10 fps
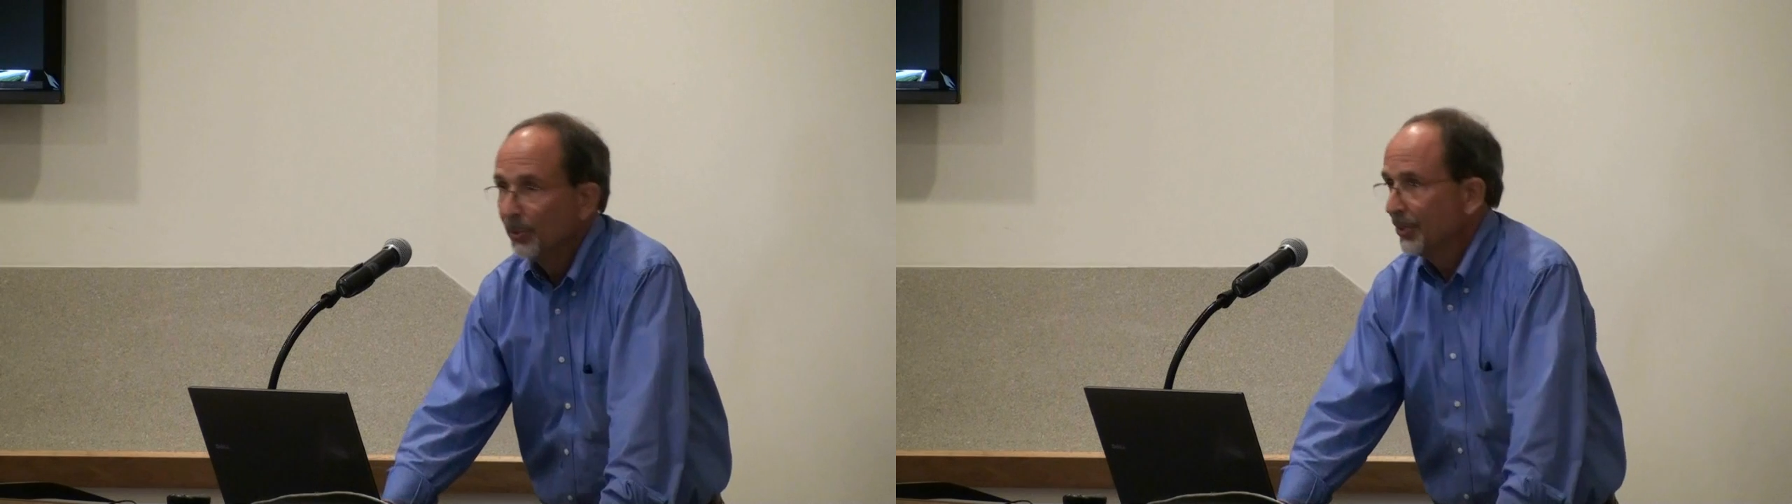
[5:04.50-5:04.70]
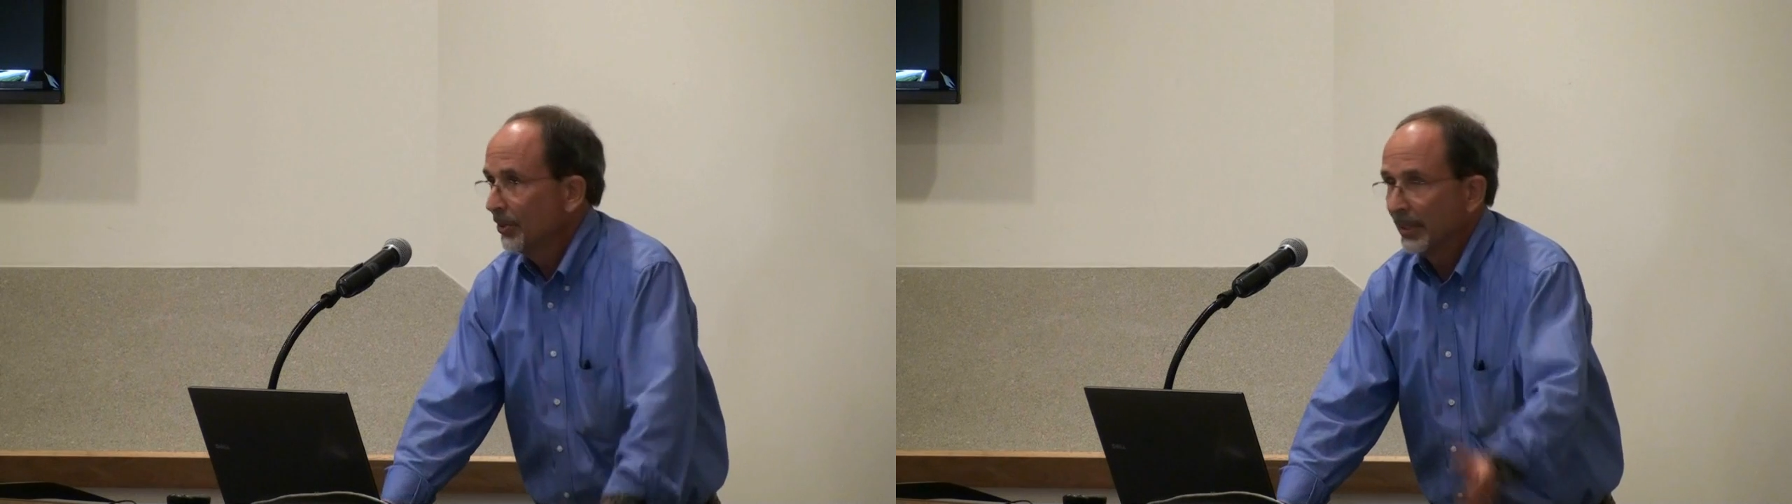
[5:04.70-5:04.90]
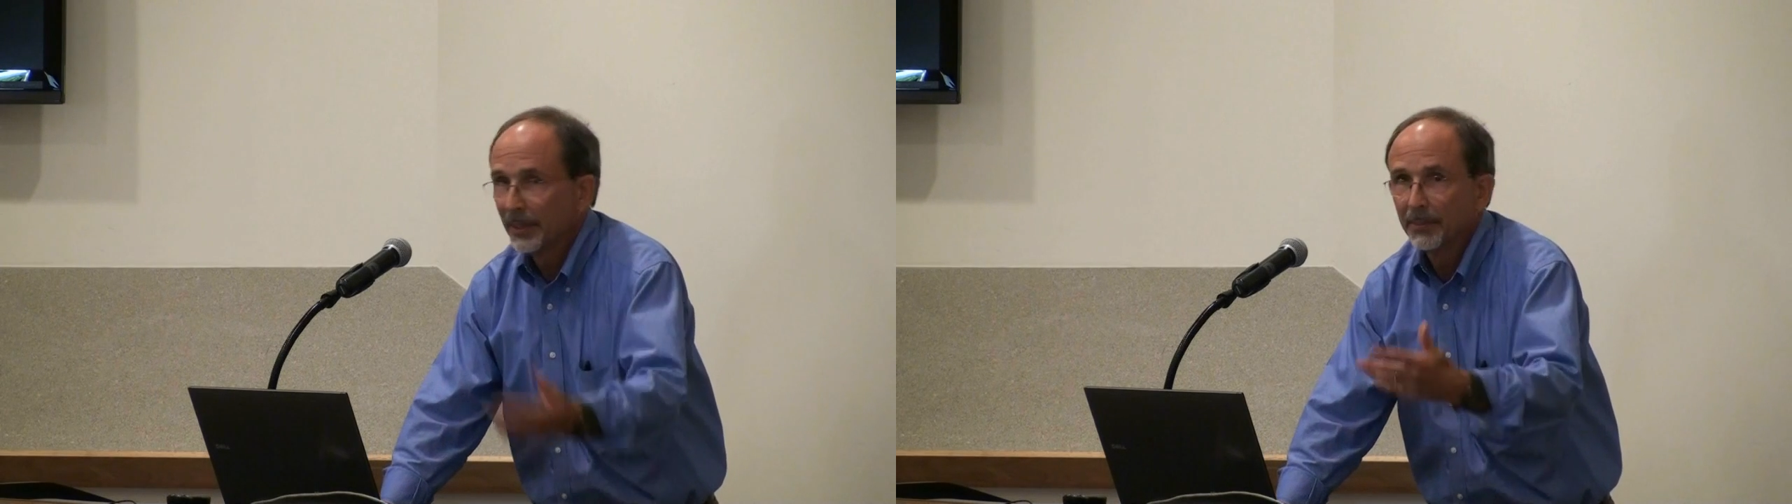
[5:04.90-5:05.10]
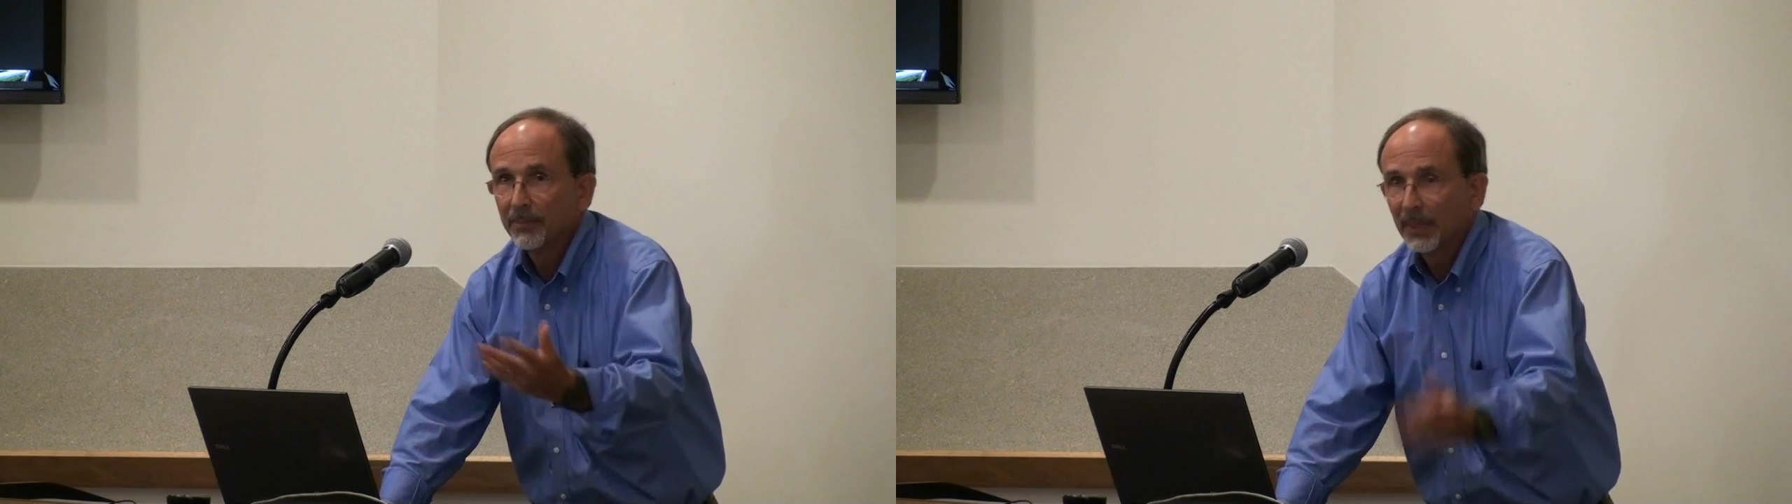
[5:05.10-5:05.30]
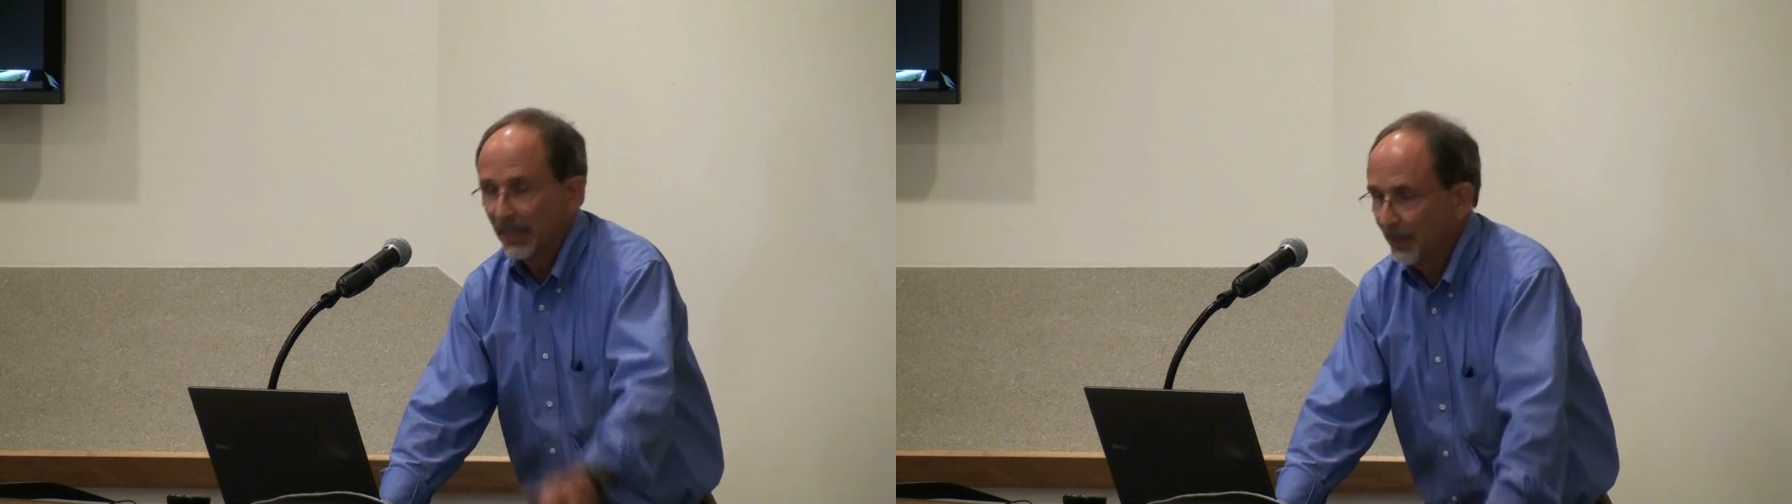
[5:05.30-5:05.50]
which
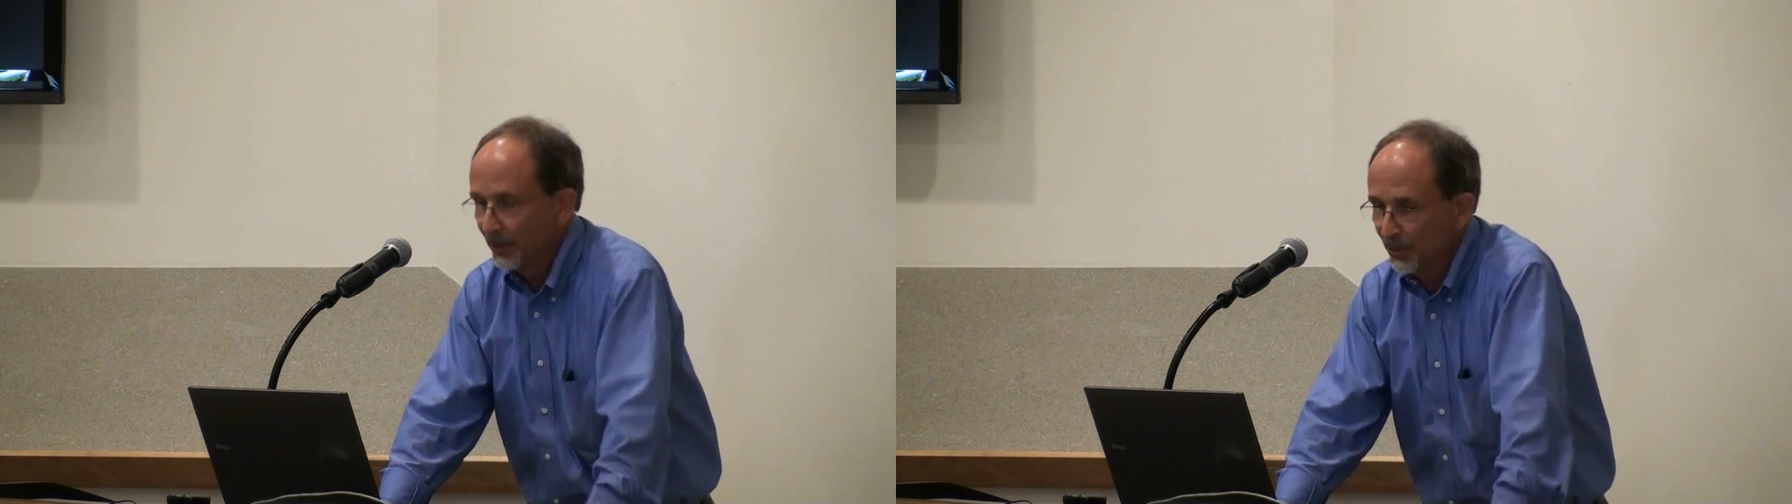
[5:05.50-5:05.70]
Claire